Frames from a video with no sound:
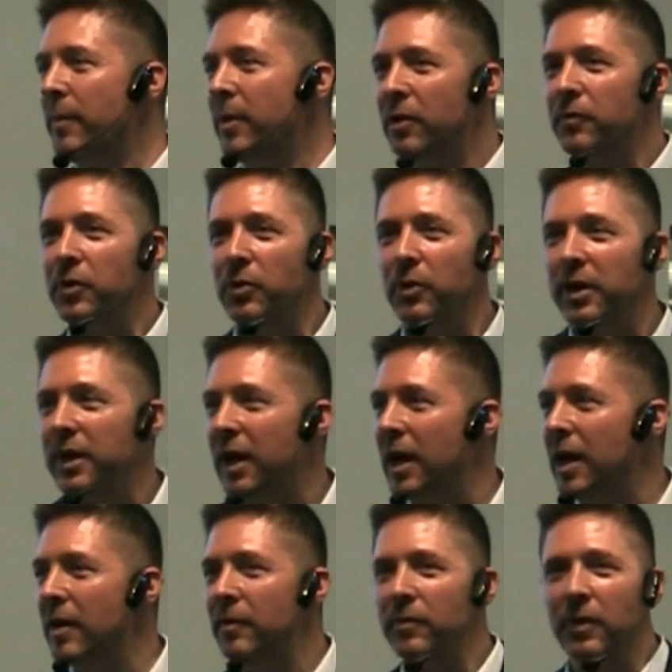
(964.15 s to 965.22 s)
interviewing
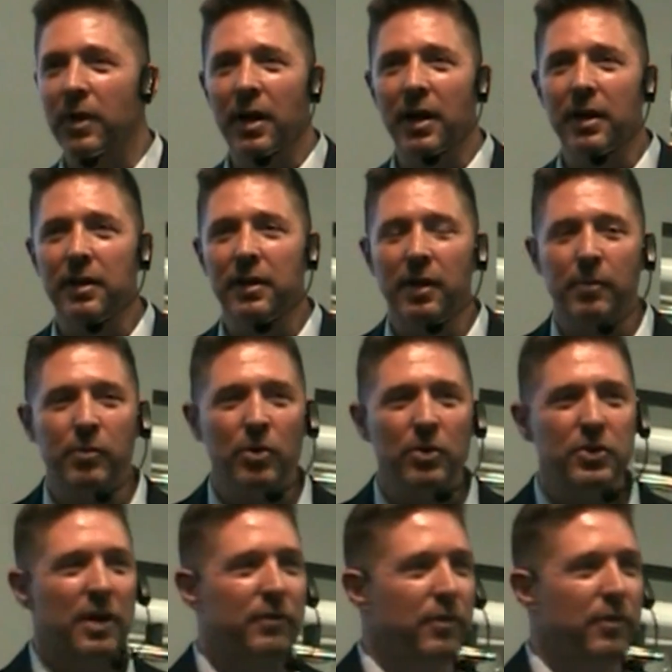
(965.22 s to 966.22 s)
MuleSoft